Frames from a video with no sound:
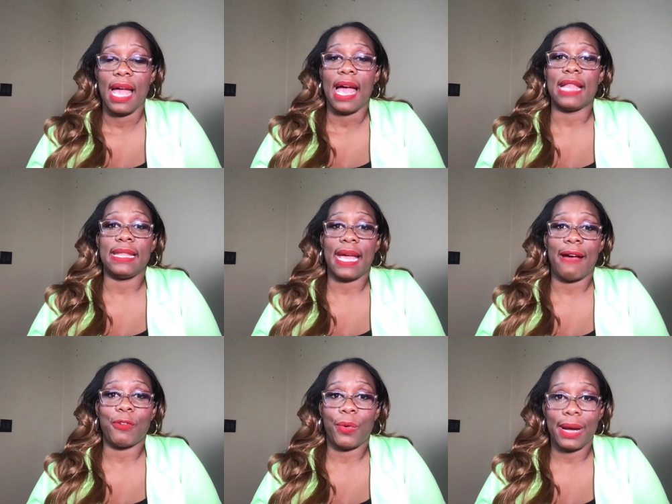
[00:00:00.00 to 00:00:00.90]
and they
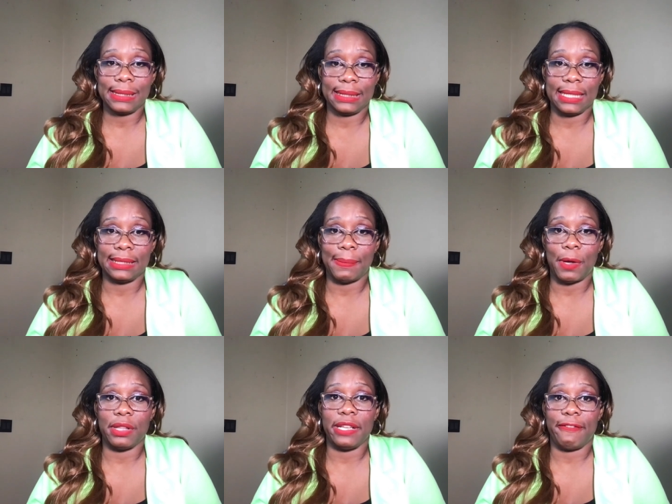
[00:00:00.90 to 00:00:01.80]
have questions
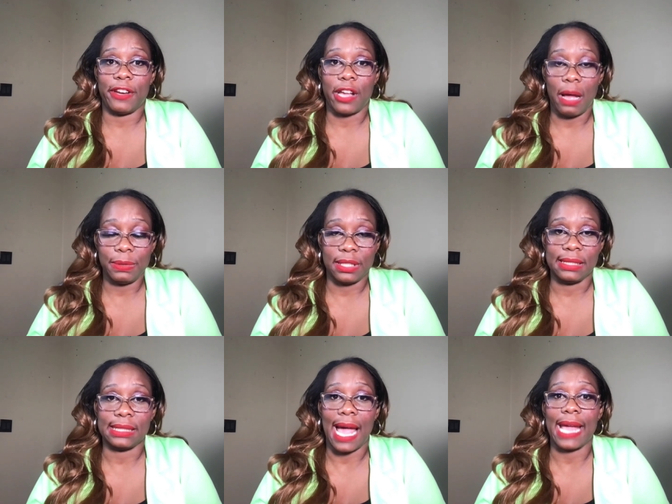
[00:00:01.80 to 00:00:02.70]
about the different
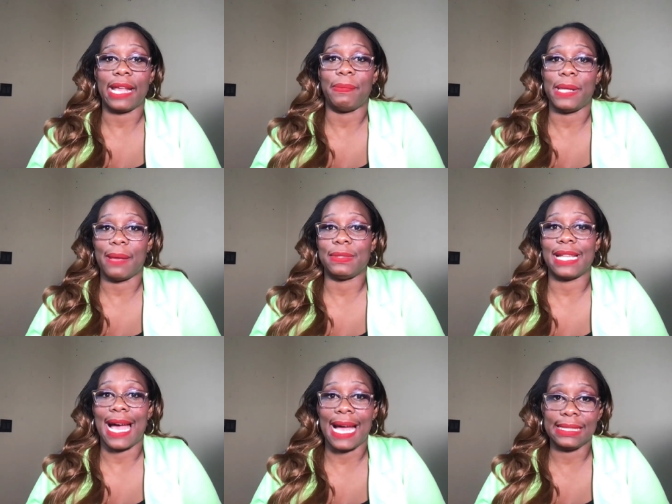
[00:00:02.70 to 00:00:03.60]
options, I can be able
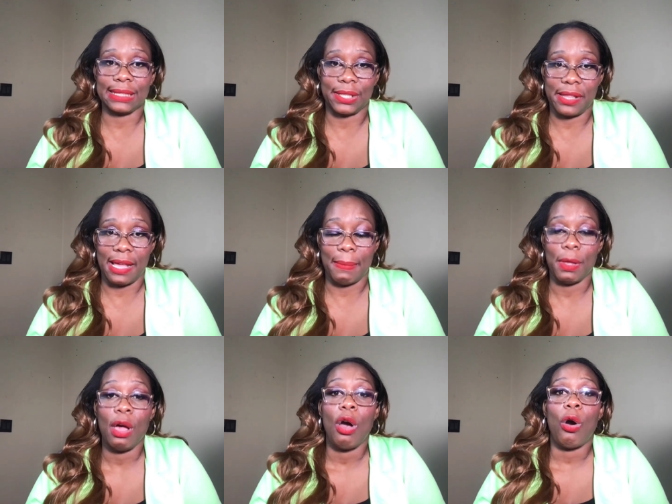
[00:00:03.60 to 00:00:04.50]
to answer
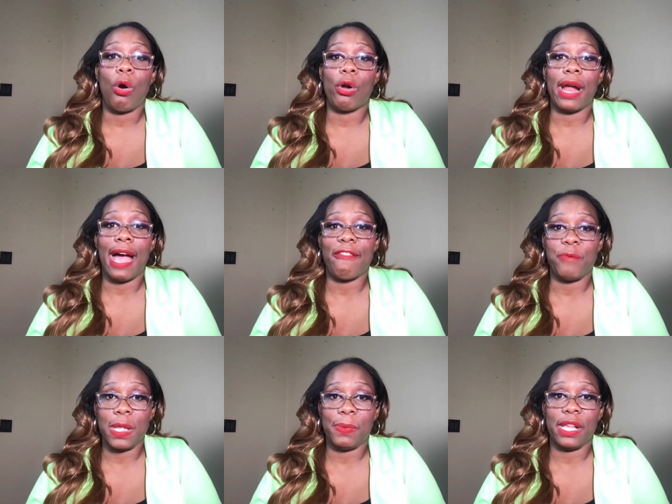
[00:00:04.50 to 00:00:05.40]
them or I have
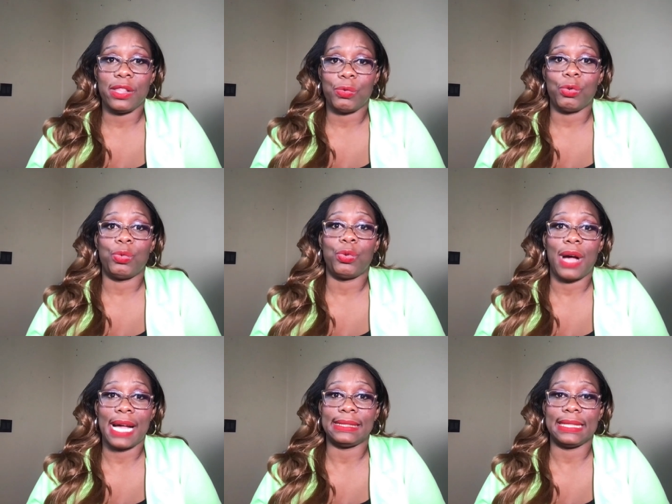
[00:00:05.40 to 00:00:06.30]
people in the room who
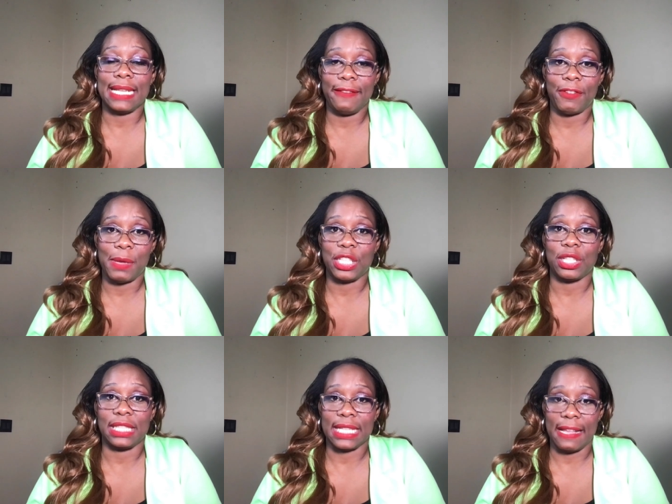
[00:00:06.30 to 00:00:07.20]
has the
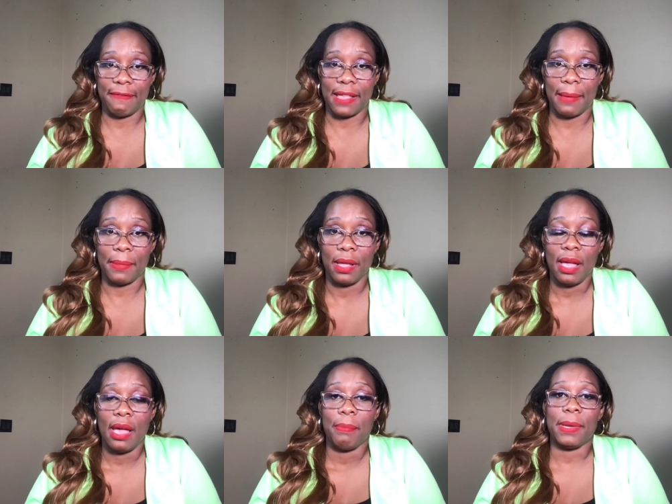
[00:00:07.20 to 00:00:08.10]
information to give them.
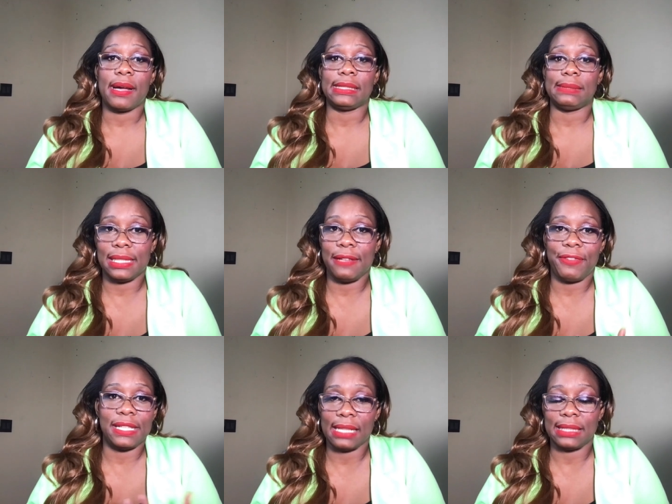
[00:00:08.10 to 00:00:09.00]
Because
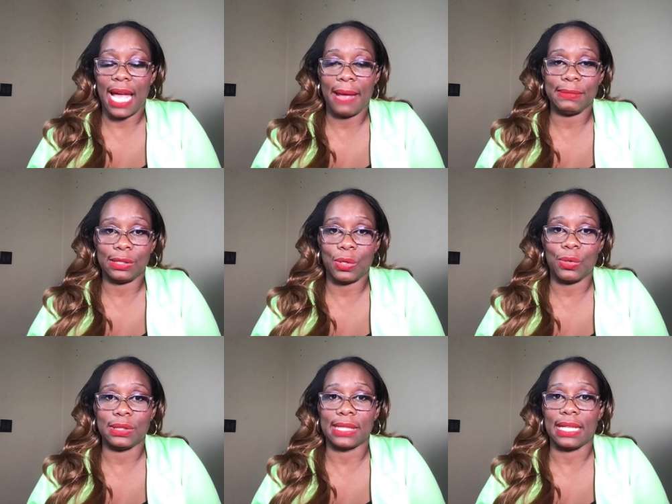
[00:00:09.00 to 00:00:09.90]
different time
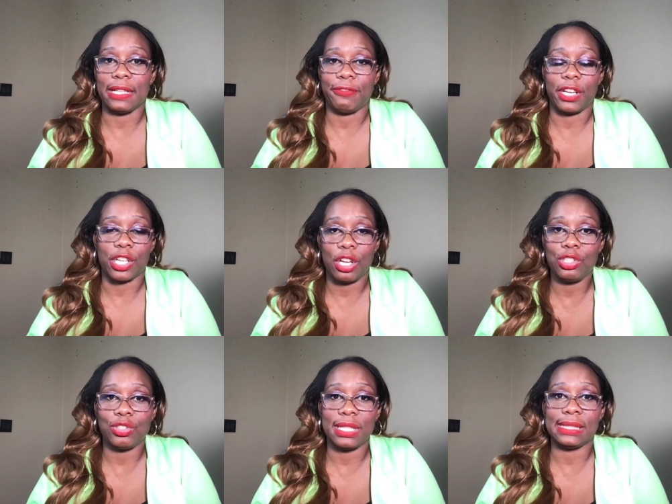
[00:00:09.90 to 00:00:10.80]
zones and different
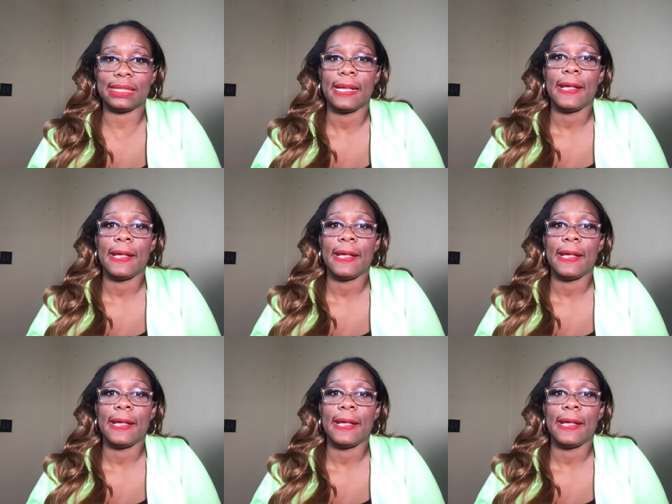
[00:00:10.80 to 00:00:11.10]
countries,